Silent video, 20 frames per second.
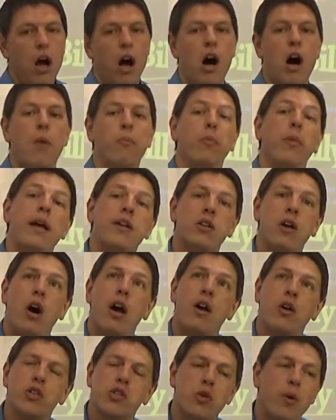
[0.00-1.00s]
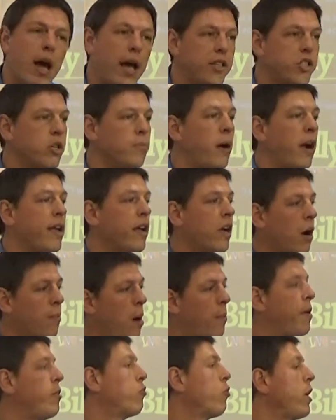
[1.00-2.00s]
I also had somebody come
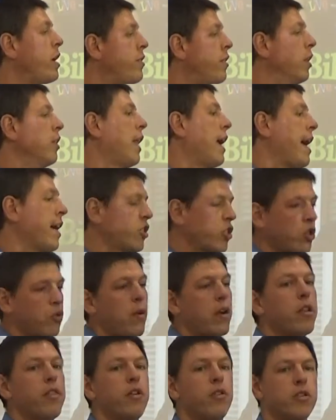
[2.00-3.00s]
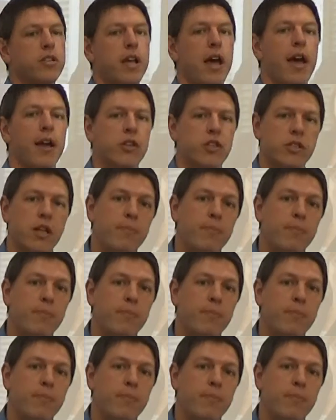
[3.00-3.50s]
up and read the last thread of their text,